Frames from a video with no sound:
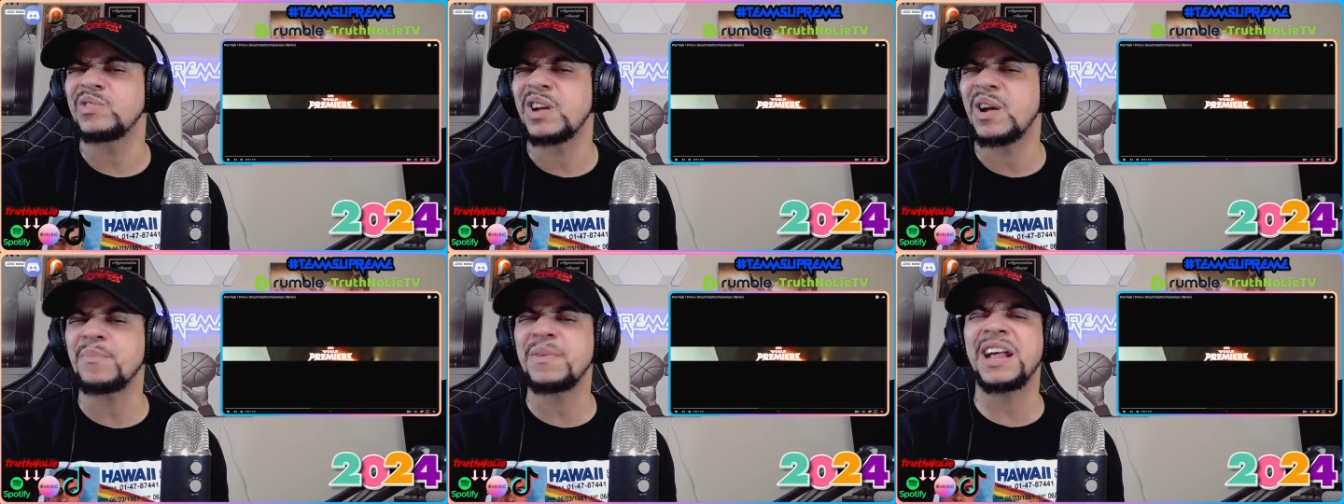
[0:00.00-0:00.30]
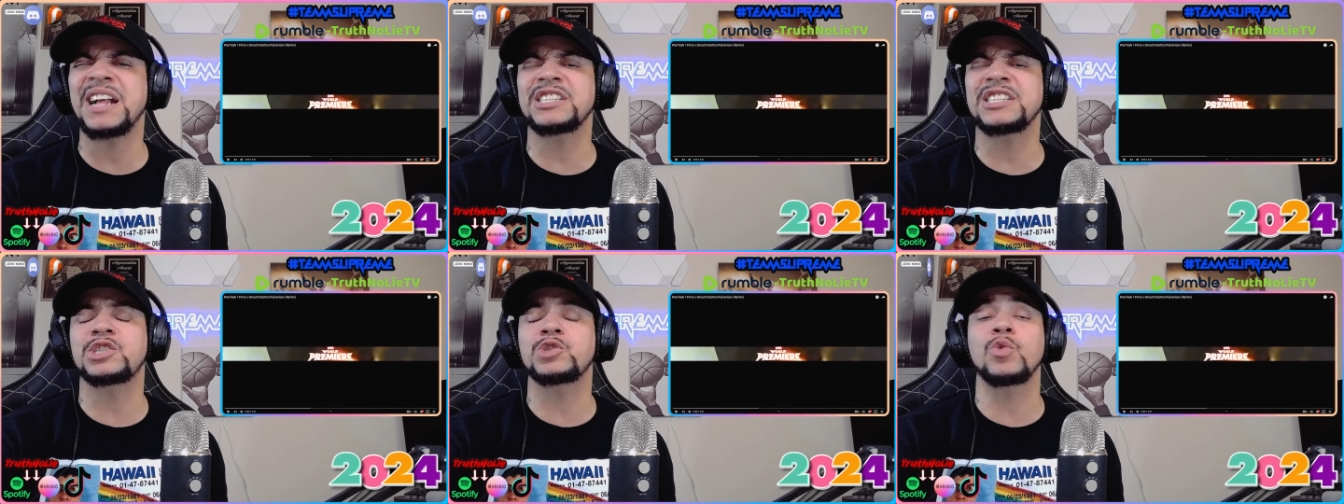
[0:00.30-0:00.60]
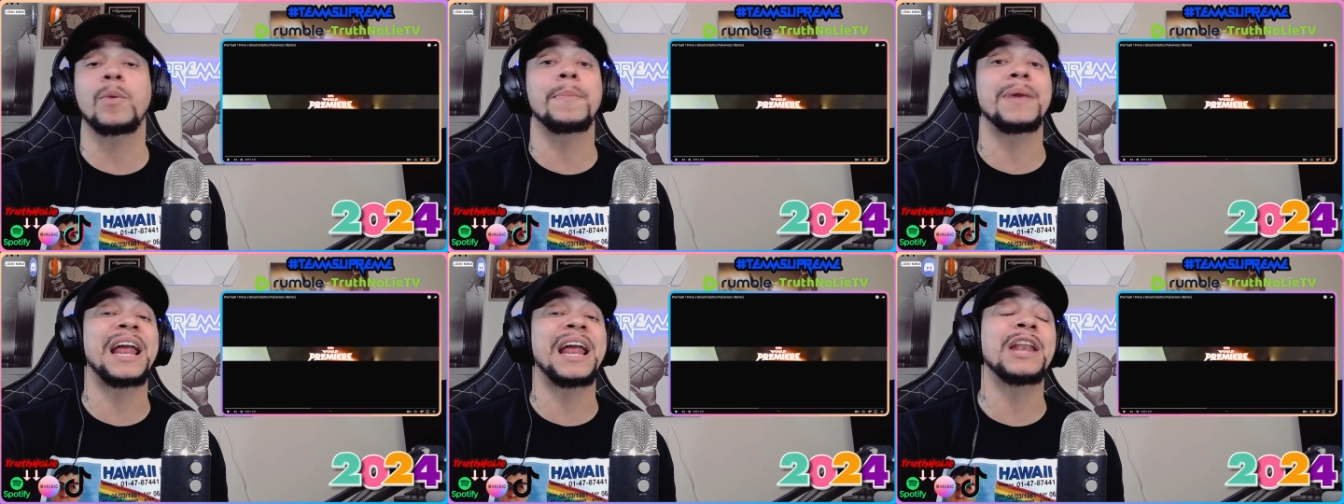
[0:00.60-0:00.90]
I'm not sure,
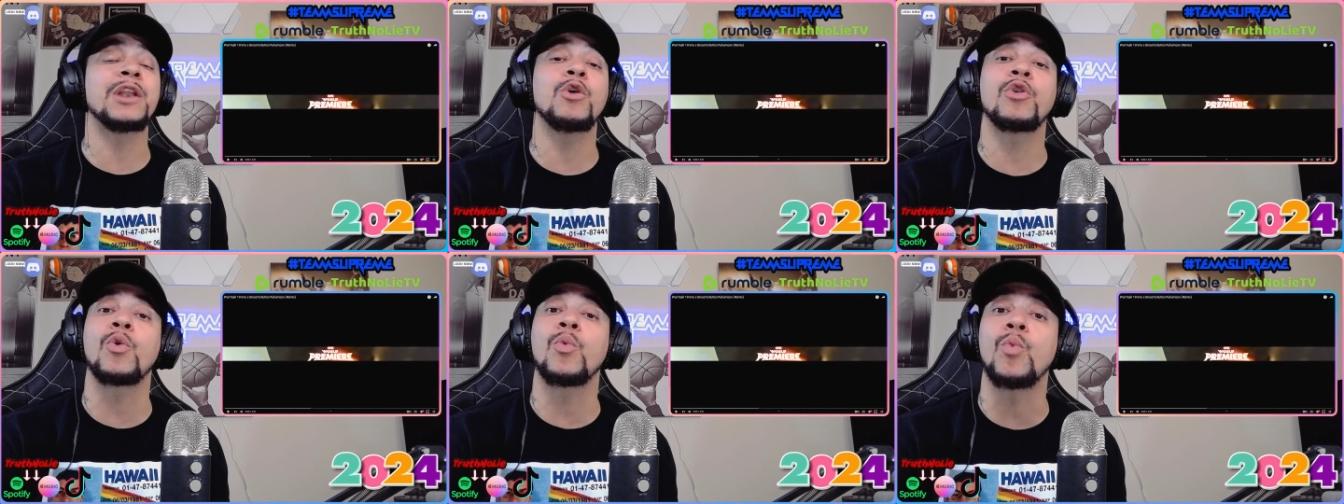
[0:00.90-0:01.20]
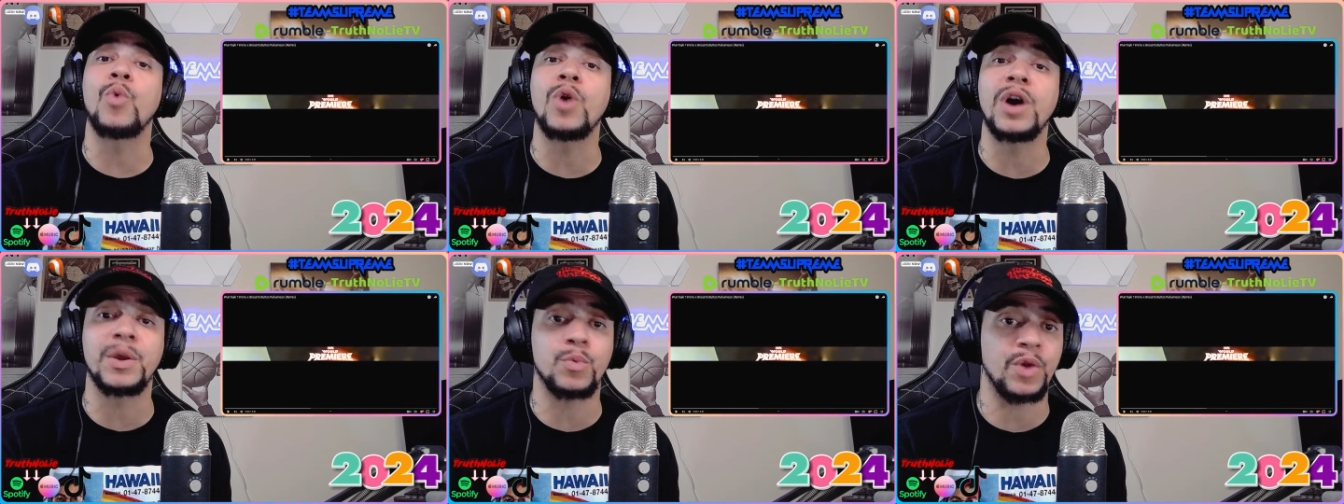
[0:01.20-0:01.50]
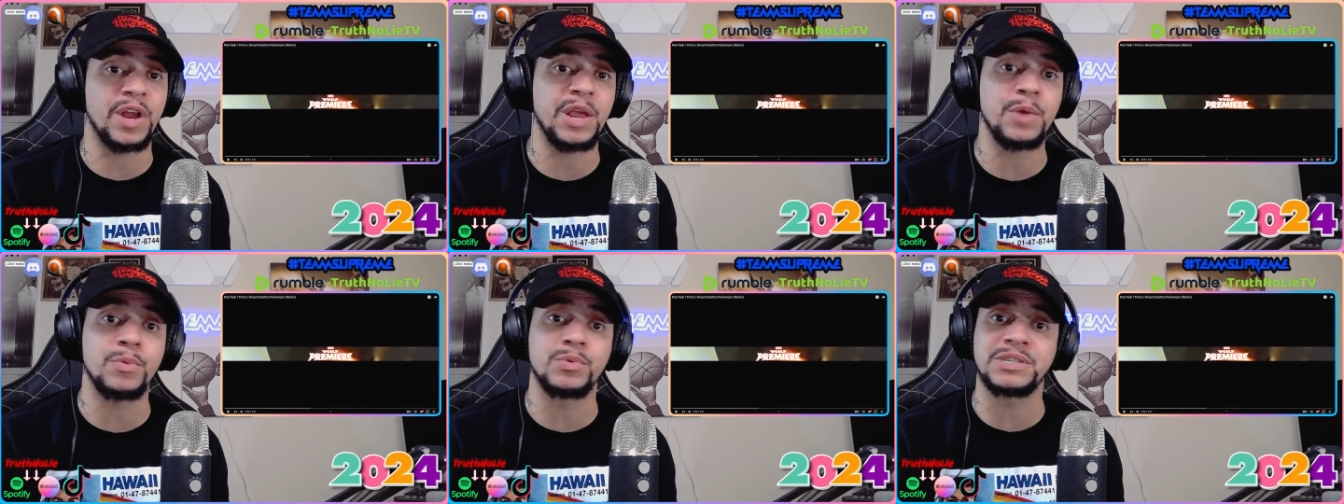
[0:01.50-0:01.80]
but I know the one
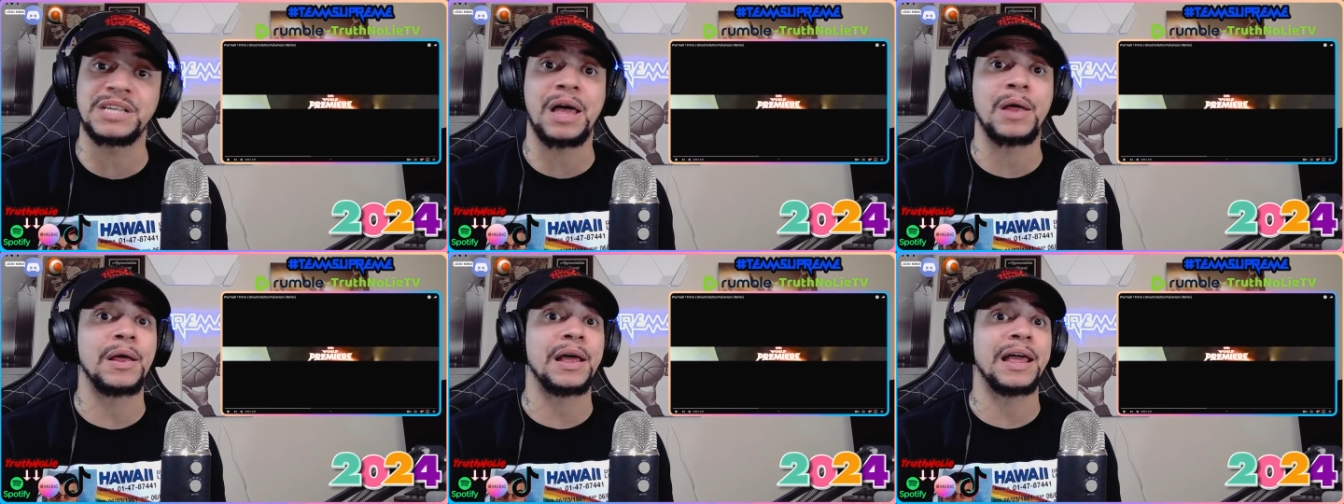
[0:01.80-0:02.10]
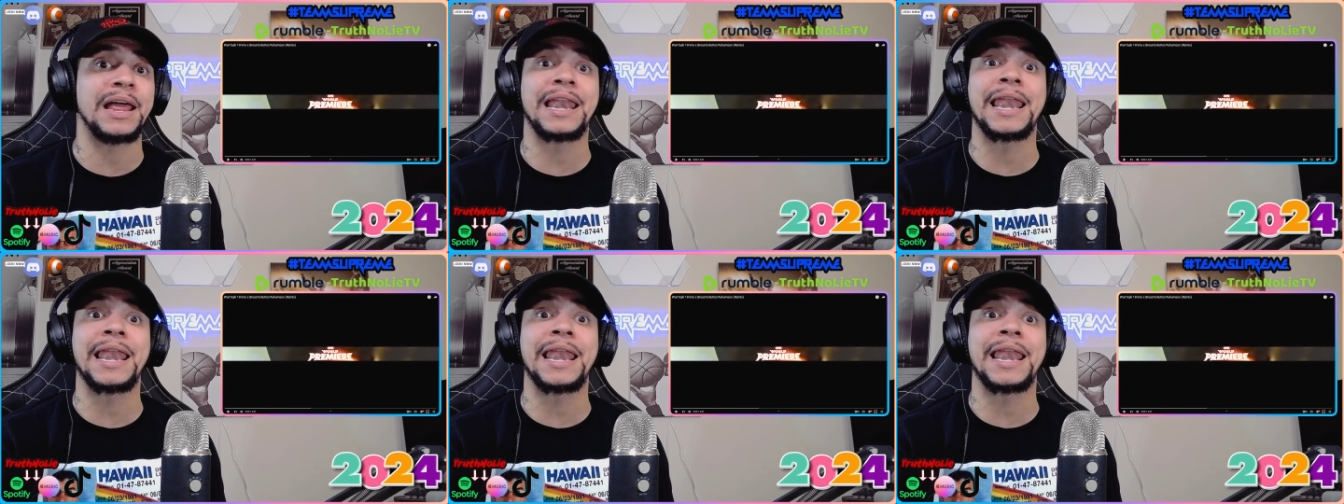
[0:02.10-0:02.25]
where he was out